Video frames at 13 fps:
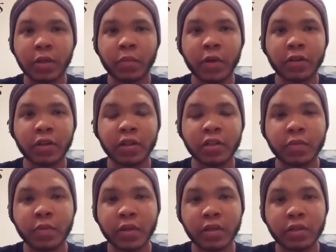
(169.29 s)
I bailed on
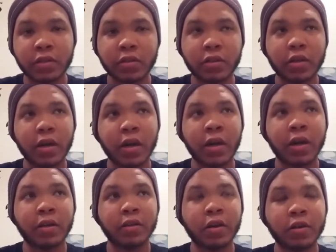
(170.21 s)
speech
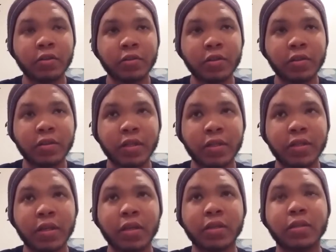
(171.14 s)
and college student
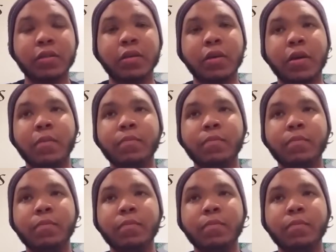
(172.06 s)
success.